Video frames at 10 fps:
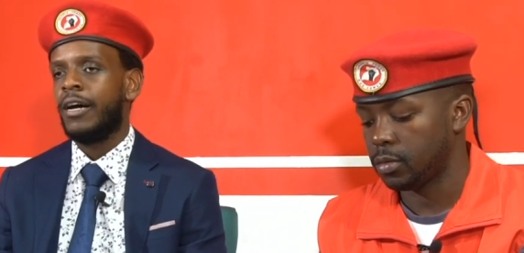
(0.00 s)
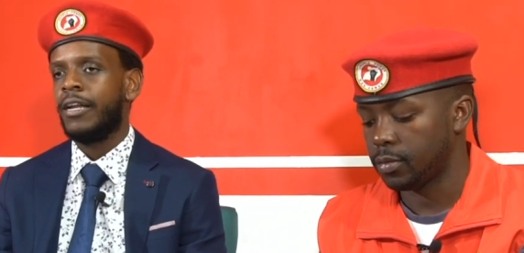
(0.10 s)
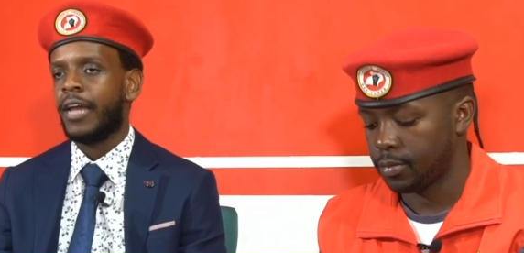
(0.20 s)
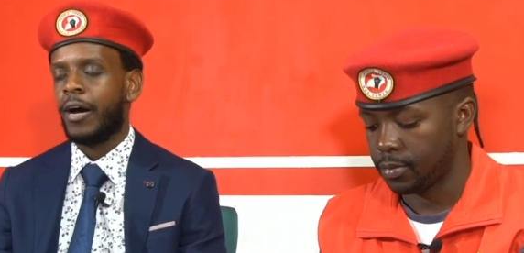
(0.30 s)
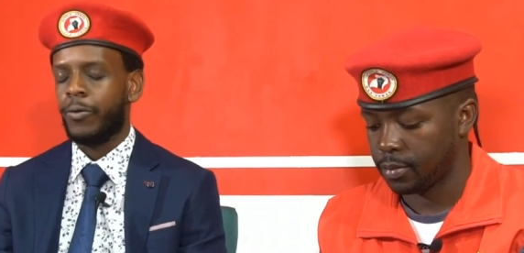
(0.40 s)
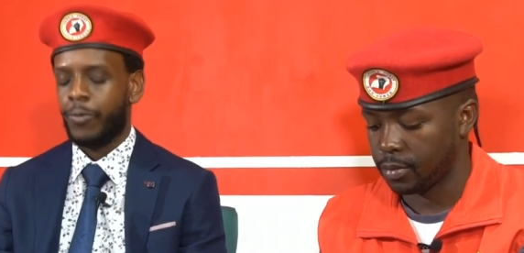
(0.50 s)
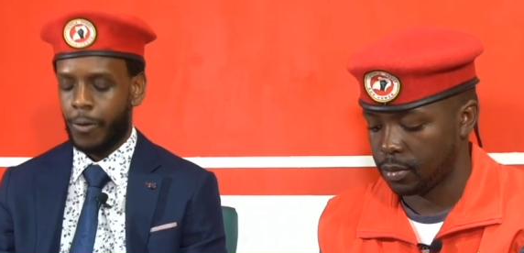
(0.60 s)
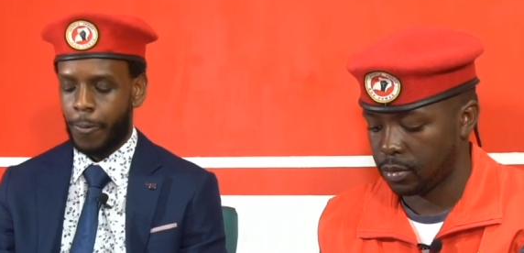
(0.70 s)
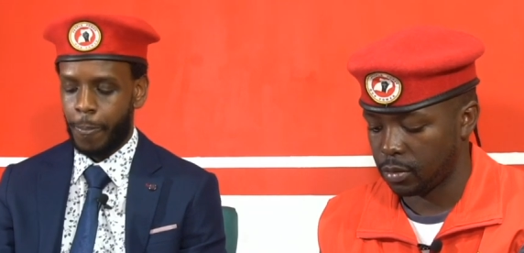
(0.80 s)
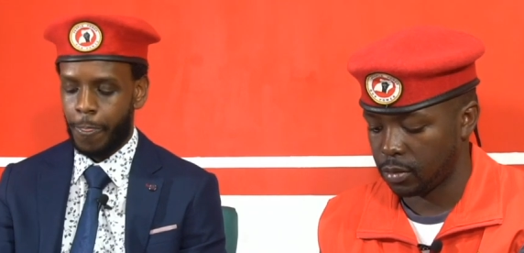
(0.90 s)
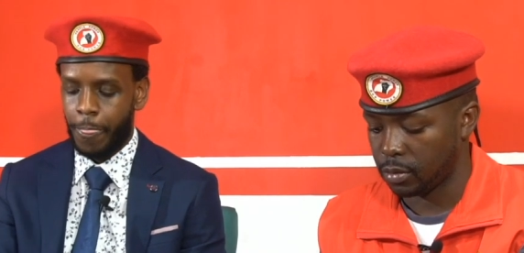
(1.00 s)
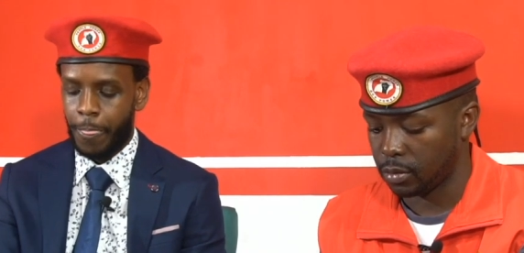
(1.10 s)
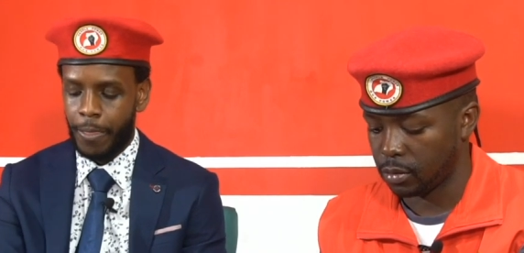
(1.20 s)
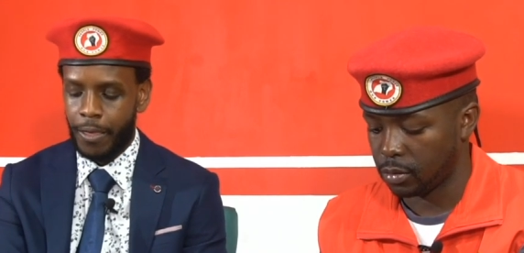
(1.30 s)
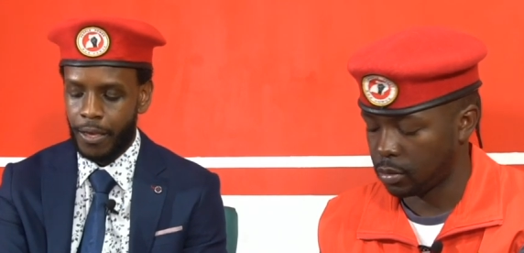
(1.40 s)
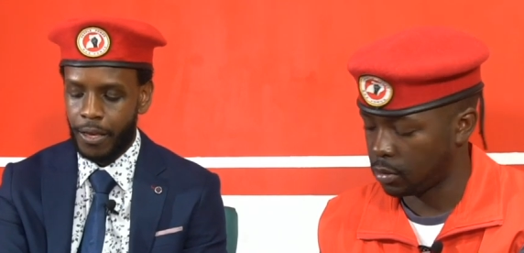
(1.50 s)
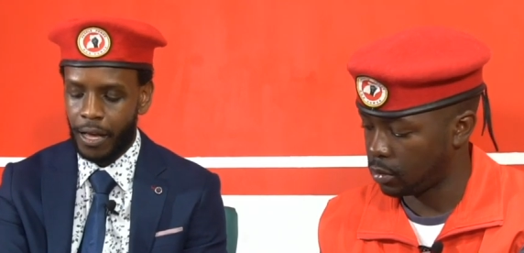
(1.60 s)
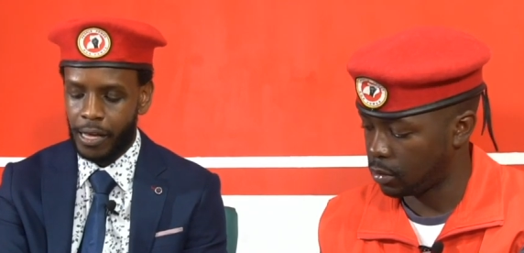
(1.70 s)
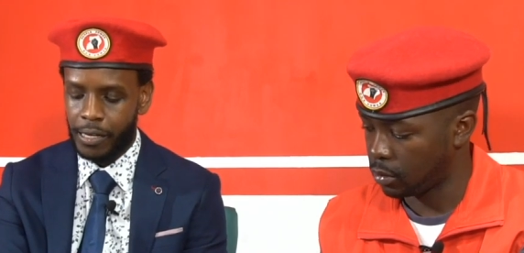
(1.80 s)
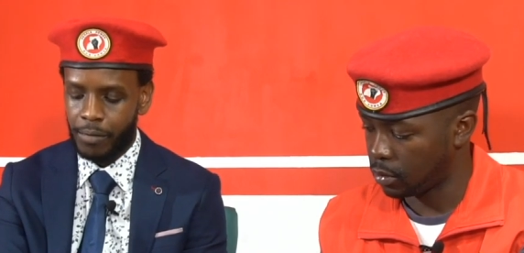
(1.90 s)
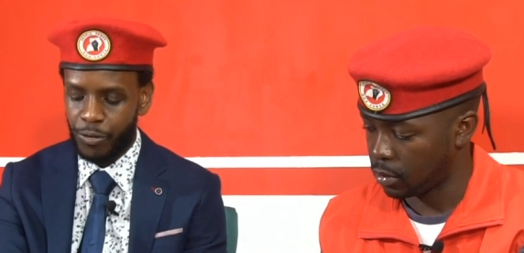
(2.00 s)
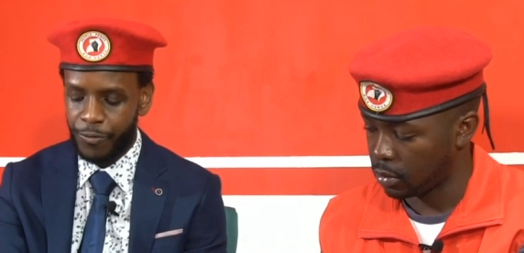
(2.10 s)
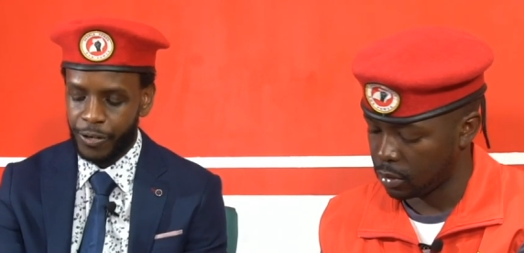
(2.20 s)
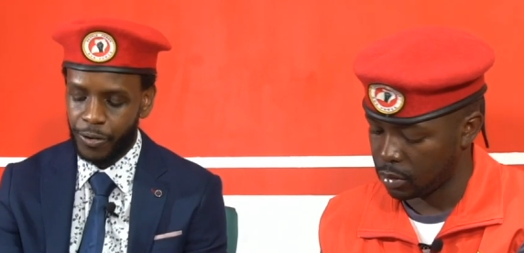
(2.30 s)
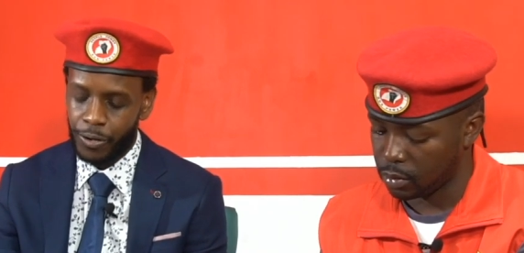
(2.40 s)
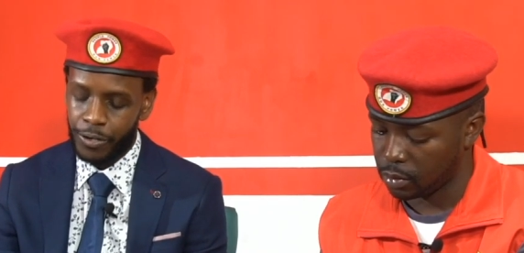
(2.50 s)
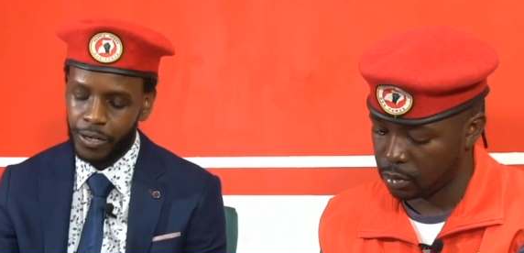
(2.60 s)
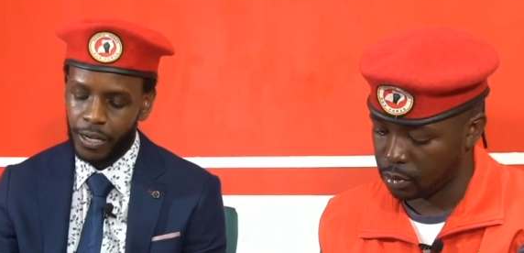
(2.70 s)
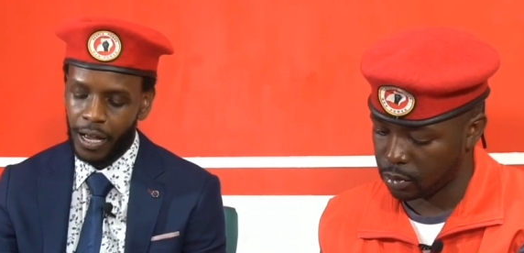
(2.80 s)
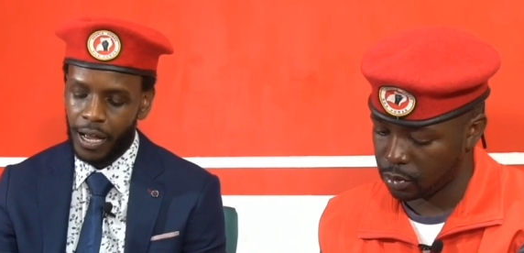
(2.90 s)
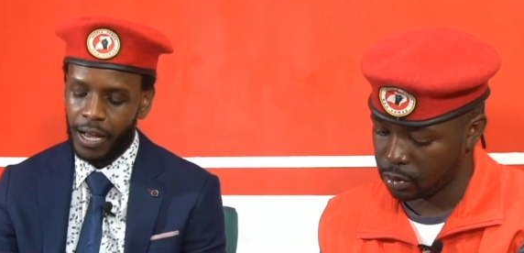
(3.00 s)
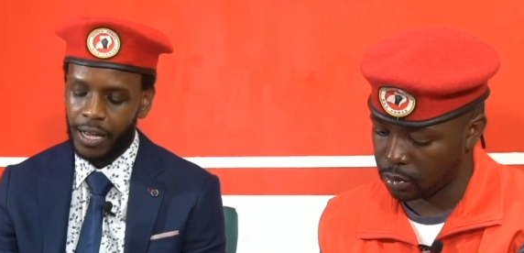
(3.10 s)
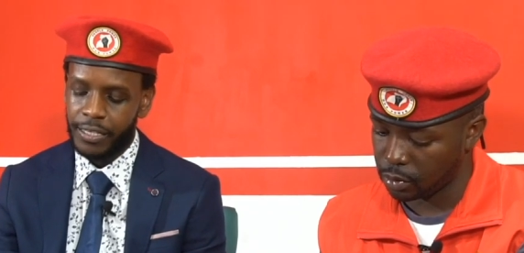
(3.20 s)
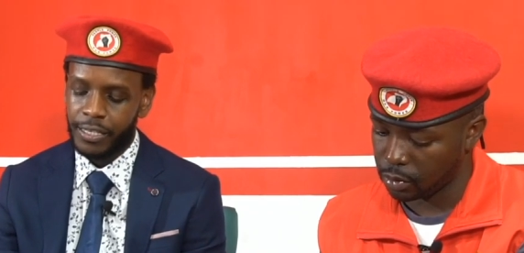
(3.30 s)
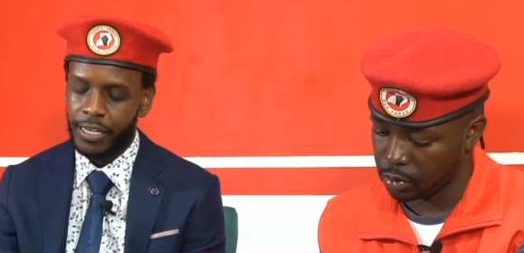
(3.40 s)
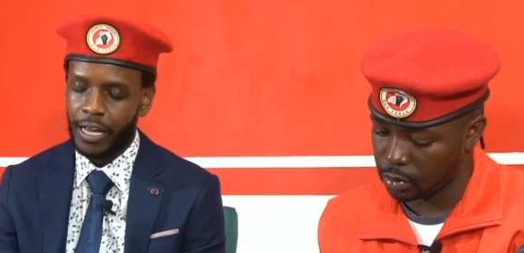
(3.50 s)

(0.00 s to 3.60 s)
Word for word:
Speaker 1: Now, moving on, I,